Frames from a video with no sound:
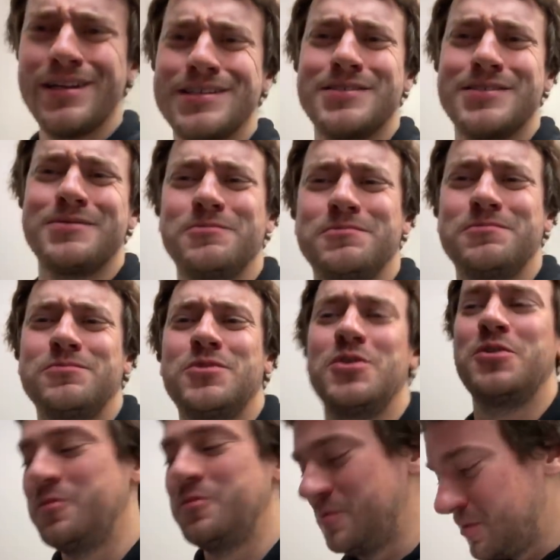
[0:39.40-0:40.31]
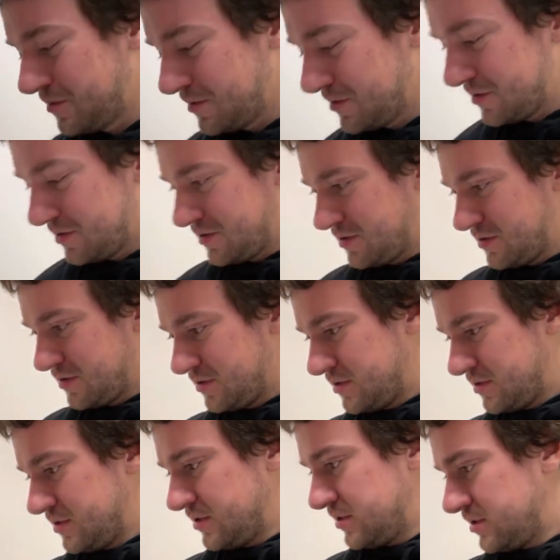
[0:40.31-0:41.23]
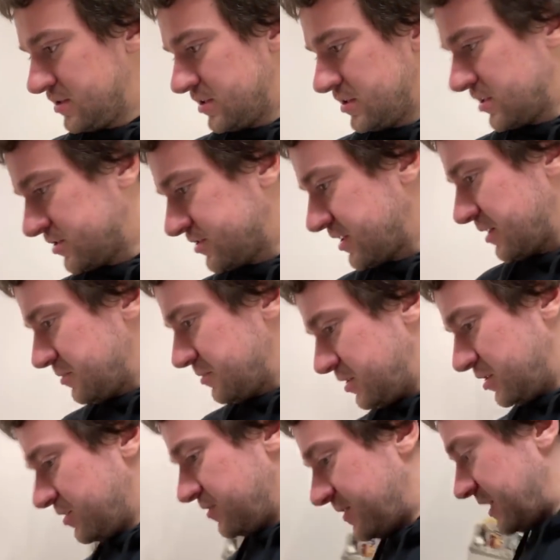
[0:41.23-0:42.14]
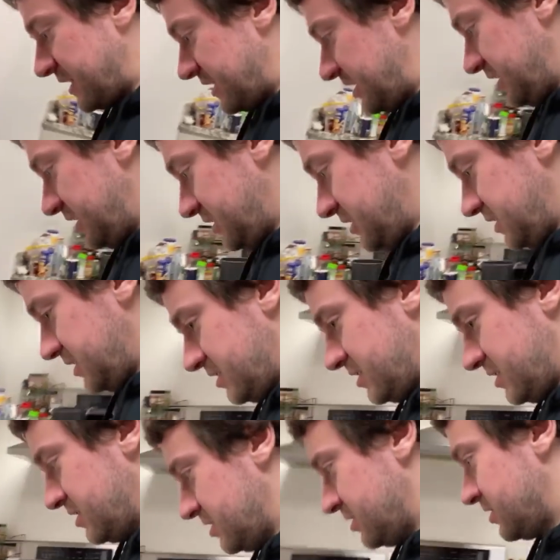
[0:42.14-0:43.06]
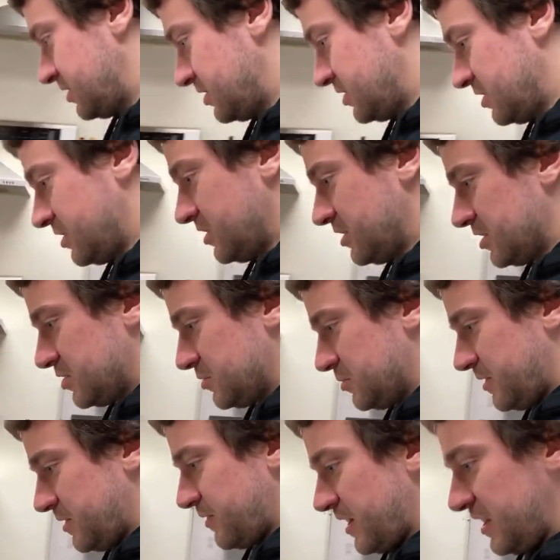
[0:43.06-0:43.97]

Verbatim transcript: is two. All right, we don't have any. Do we have